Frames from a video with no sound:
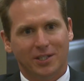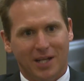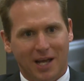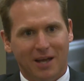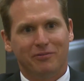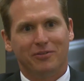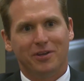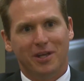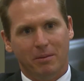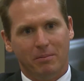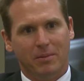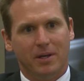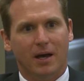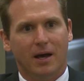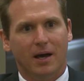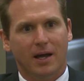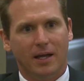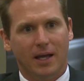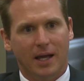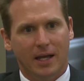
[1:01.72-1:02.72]
to have the
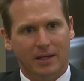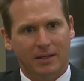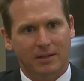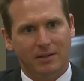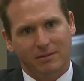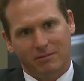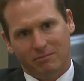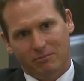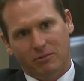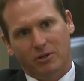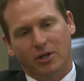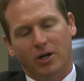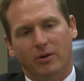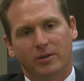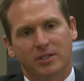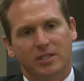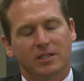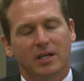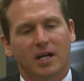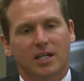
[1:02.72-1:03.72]
MBA, and you know,
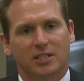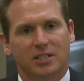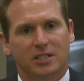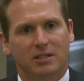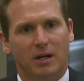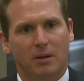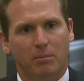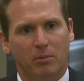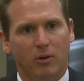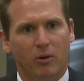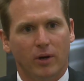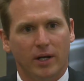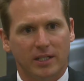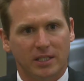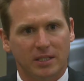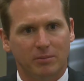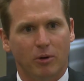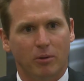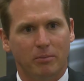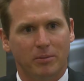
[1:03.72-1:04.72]
as such, applying it
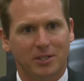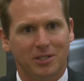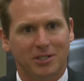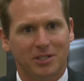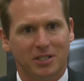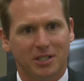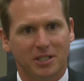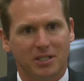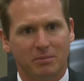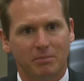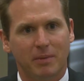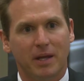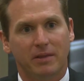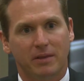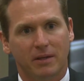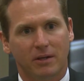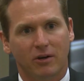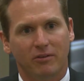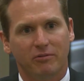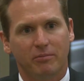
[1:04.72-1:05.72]
to my business has meant
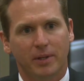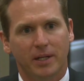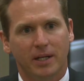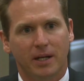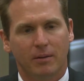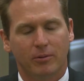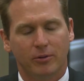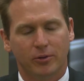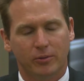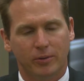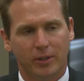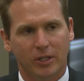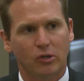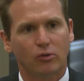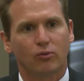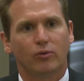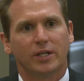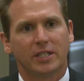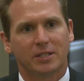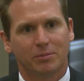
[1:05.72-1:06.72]
that I've been able to
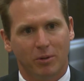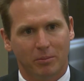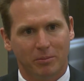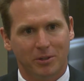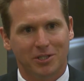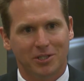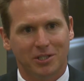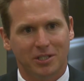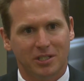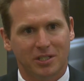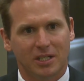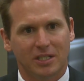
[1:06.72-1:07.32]
increase my business.